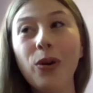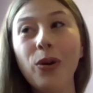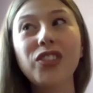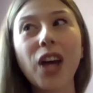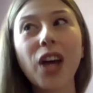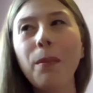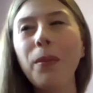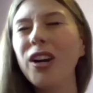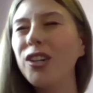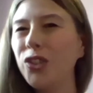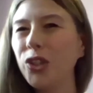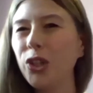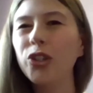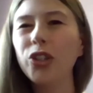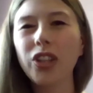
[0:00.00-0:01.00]
summer
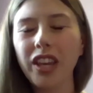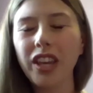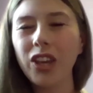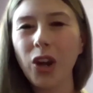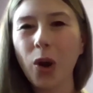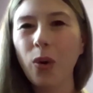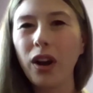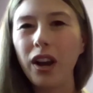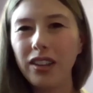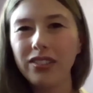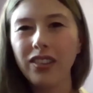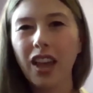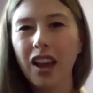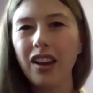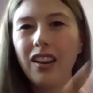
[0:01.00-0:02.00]
is usually, you know,
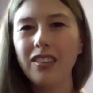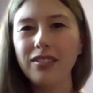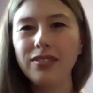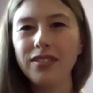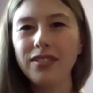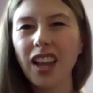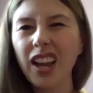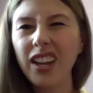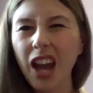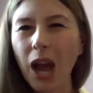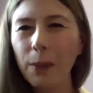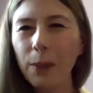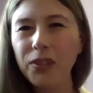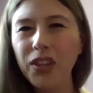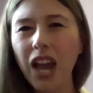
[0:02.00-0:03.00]
an
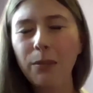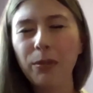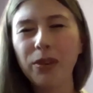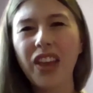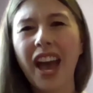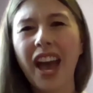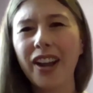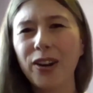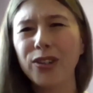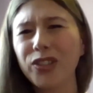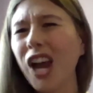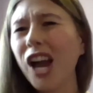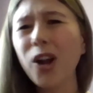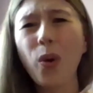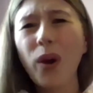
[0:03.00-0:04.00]
up time with the hackers.
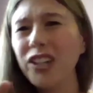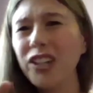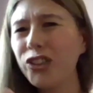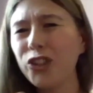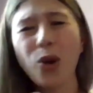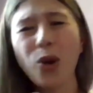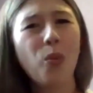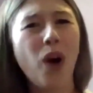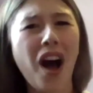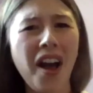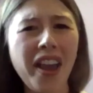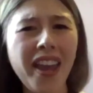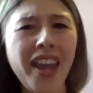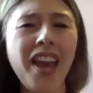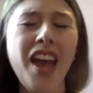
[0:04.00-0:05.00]
Not quite sure
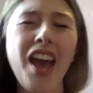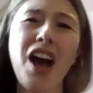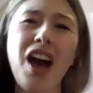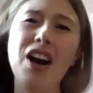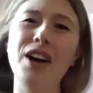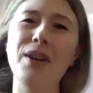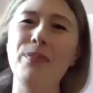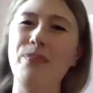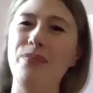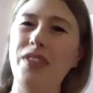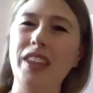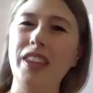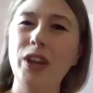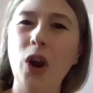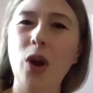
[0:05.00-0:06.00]
why.
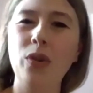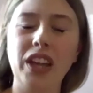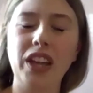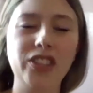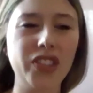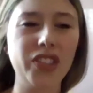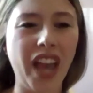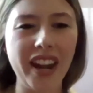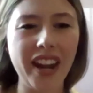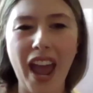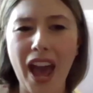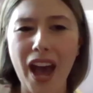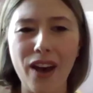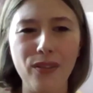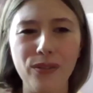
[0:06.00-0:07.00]
You know, they just kind of
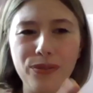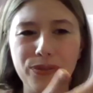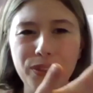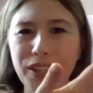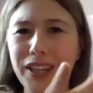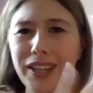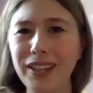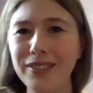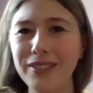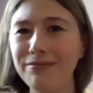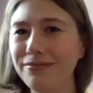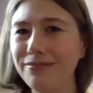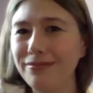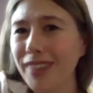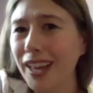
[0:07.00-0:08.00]
have
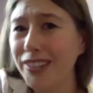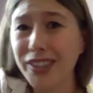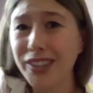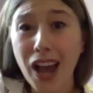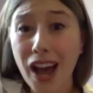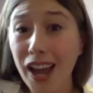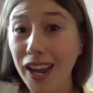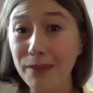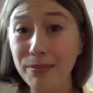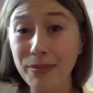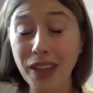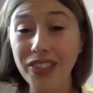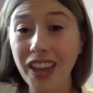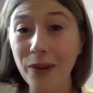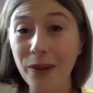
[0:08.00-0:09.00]
a time
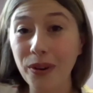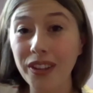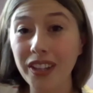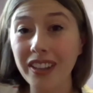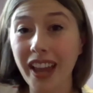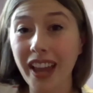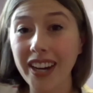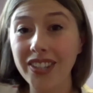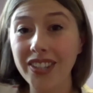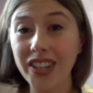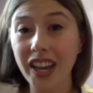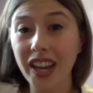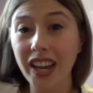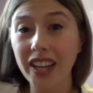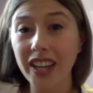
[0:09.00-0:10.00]
that they really like
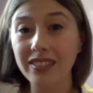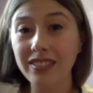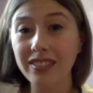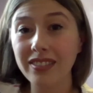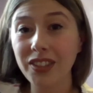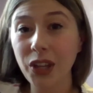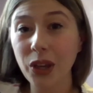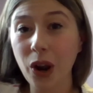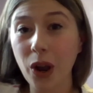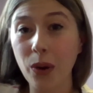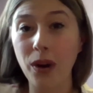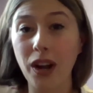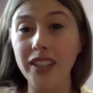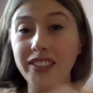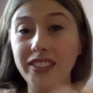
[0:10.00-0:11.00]
to, you
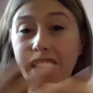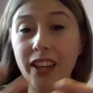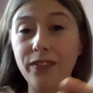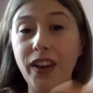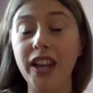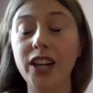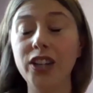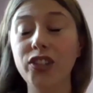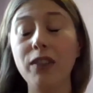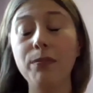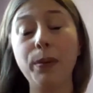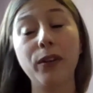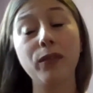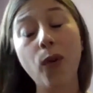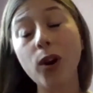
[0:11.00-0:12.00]
know, take advantage of.
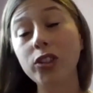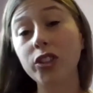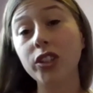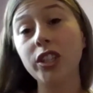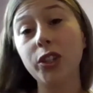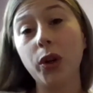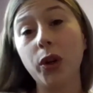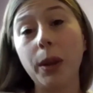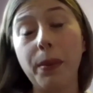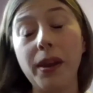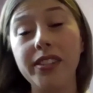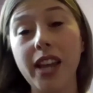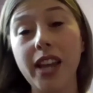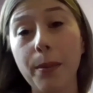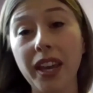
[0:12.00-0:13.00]
But unfortunately, during a
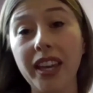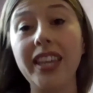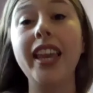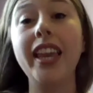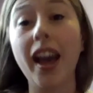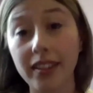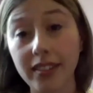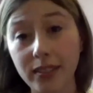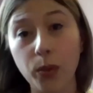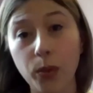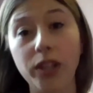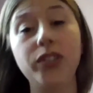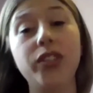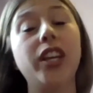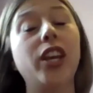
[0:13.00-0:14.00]
pandemic, yes,
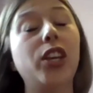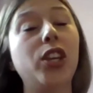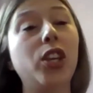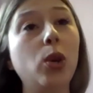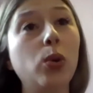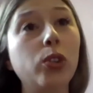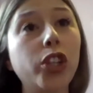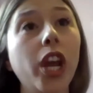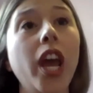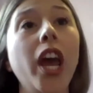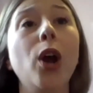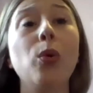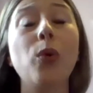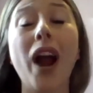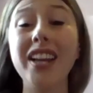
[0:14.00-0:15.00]
we're seeing a huge
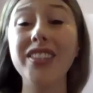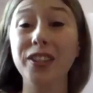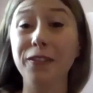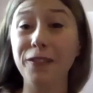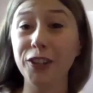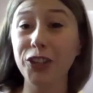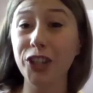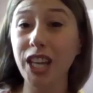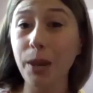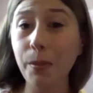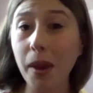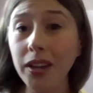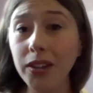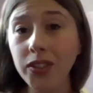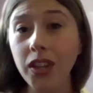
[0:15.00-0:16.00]
rise in phishing
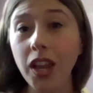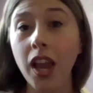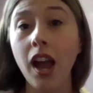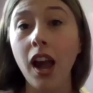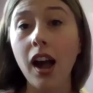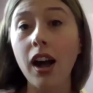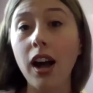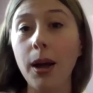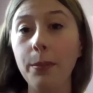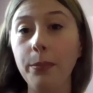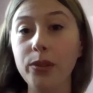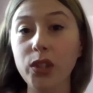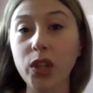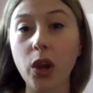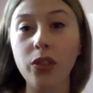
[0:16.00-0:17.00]
emails.
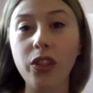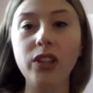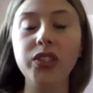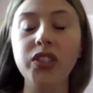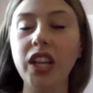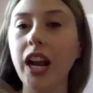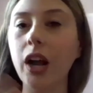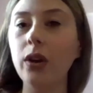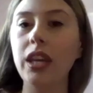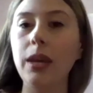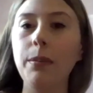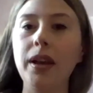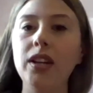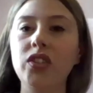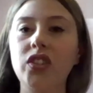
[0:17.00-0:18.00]
So they'll send out
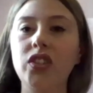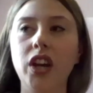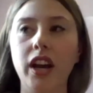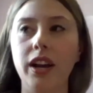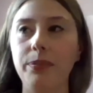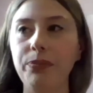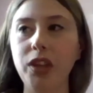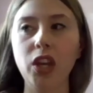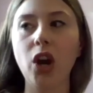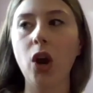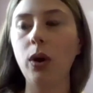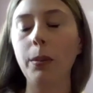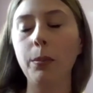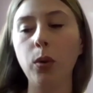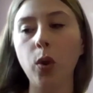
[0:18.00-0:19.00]
emails to, you
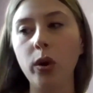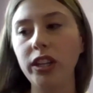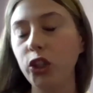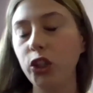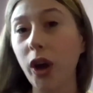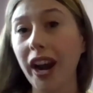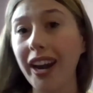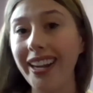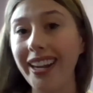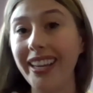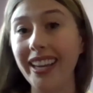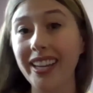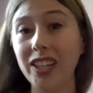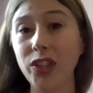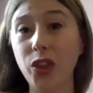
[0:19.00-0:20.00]
know, employees trying to
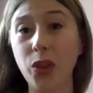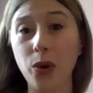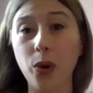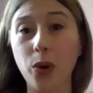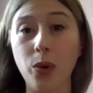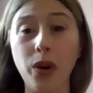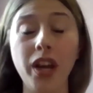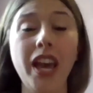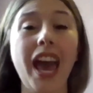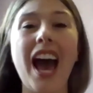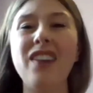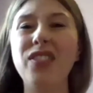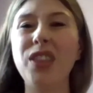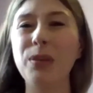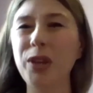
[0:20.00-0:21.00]
get in through,
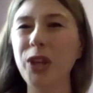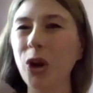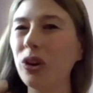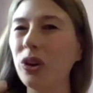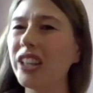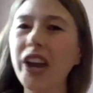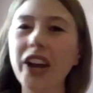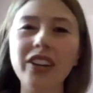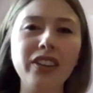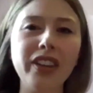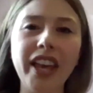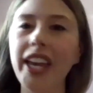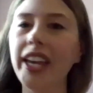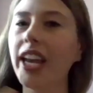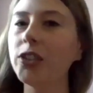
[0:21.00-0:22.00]
have them, you know, click on a
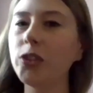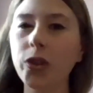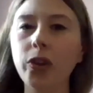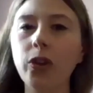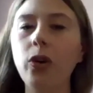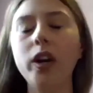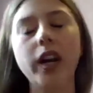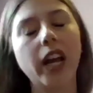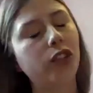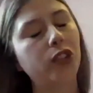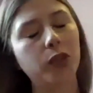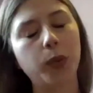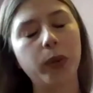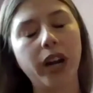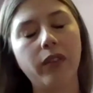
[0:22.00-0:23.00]
link, enter their
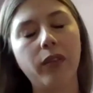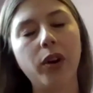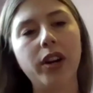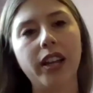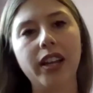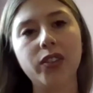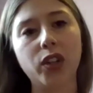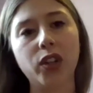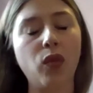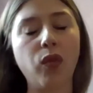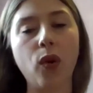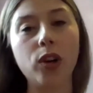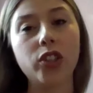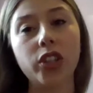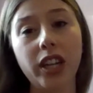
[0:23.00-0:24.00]
credentials, whatever it is. And
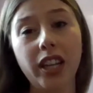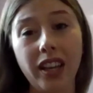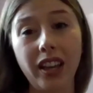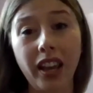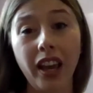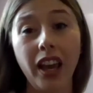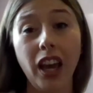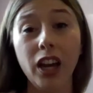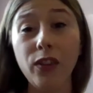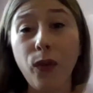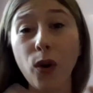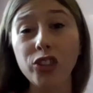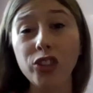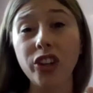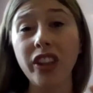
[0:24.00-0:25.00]

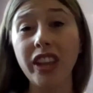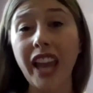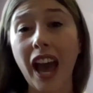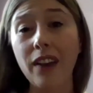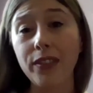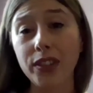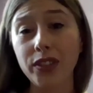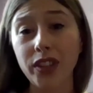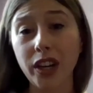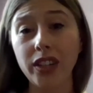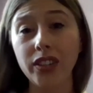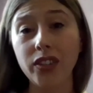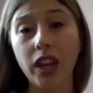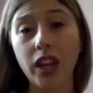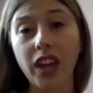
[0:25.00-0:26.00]
unfortunately,
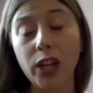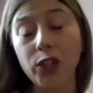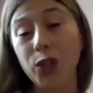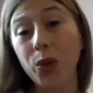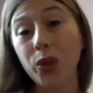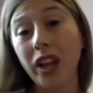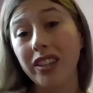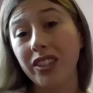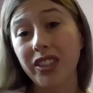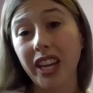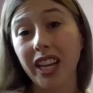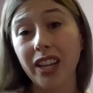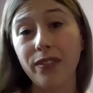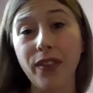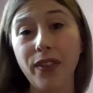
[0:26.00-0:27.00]
adversaries like that do like to
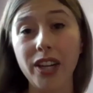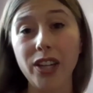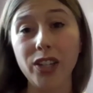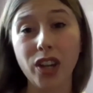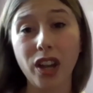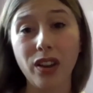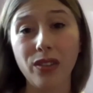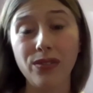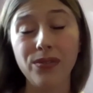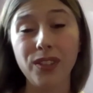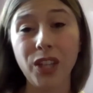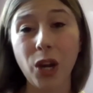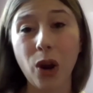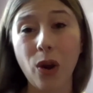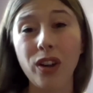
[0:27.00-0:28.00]
take advantage of,
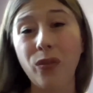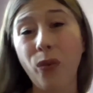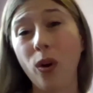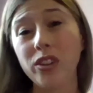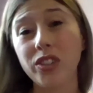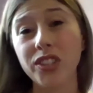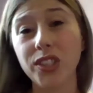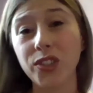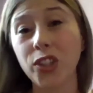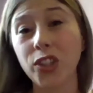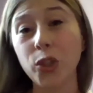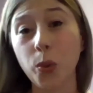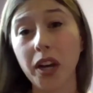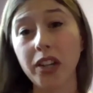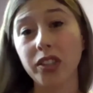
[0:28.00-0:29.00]
you know, unfortunate
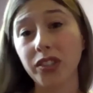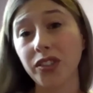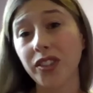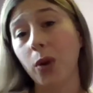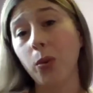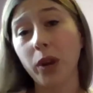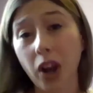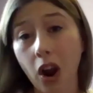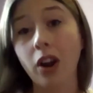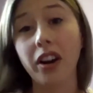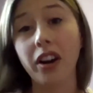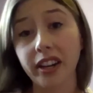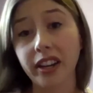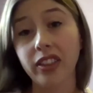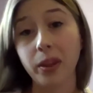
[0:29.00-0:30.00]
situations like we are
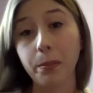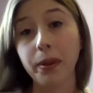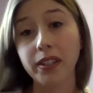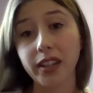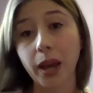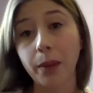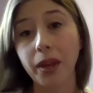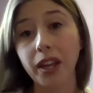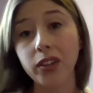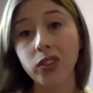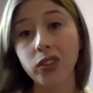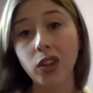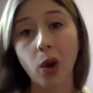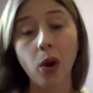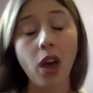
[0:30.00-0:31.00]
in the pandemic.
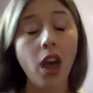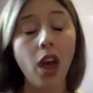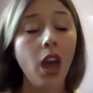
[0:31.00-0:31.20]
So,